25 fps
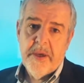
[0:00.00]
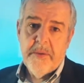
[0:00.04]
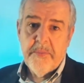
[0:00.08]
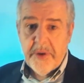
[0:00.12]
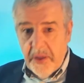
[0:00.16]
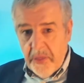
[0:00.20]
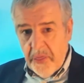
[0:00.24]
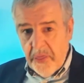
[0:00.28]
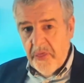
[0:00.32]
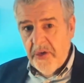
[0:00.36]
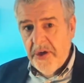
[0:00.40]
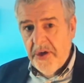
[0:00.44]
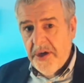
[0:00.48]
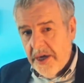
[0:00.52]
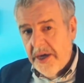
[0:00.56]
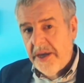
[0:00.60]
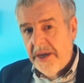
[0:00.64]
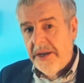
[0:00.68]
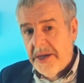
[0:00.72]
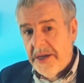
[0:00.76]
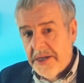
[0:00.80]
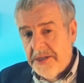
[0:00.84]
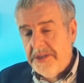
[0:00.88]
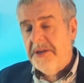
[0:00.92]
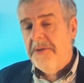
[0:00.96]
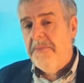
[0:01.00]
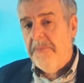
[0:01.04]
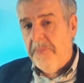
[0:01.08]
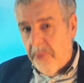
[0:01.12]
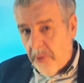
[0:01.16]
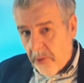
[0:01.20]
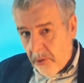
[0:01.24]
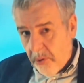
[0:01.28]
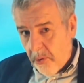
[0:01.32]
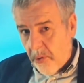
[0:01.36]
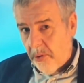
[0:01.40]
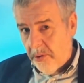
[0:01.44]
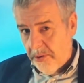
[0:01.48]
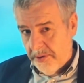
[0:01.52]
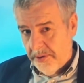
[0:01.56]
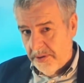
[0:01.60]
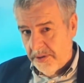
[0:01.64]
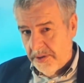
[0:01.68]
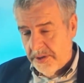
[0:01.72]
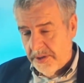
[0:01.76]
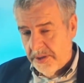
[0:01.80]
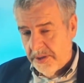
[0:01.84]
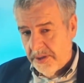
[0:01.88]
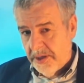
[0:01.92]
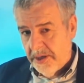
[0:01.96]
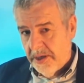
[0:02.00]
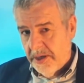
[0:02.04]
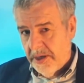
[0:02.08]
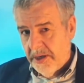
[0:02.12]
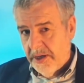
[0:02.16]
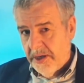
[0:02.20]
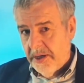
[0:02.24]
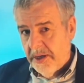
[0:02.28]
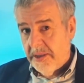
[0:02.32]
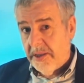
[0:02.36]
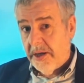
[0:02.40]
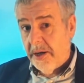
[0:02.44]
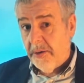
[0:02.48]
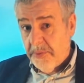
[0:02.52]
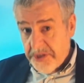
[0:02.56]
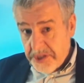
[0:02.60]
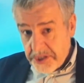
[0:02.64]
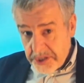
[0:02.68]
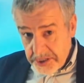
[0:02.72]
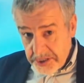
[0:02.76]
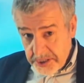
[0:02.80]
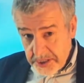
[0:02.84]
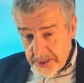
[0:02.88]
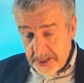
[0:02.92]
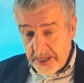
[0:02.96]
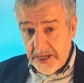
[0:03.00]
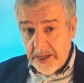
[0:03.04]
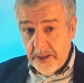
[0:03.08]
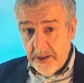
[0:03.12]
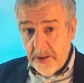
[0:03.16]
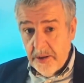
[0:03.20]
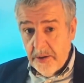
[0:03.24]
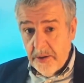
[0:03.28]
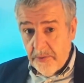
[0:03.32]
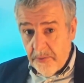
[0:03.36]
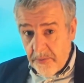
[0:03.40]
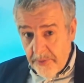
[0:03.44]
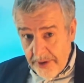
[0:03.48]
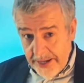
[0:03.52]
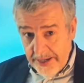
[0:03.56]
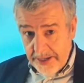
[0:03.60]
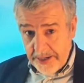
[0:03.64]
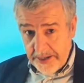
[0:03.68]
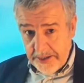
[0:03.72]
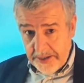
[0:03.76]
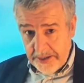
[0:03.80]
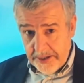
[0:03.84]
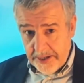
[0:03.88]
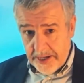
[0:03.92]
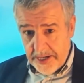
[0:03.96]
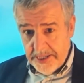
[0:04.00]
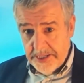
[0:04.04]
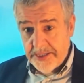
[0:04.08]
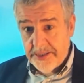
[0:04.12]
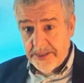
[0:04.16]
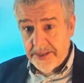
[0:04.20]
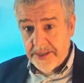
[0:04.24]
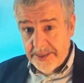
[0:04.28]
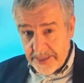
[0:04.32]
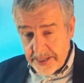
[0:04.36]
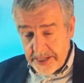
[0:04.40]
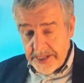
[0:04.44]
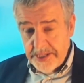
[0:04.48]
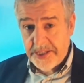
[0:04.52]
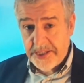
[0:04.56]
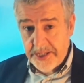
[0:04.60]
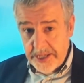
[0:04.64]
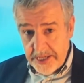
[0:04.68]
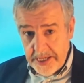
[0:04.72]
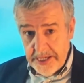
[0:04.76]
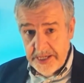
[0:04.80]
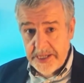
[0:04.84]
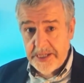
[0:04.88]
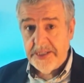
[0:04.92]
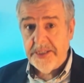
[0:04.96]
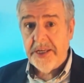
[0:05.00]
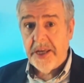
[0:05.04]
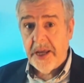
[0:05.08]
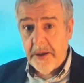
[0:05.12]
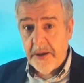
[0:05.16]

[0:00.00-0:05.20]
But I think it is important that we still recognize that this is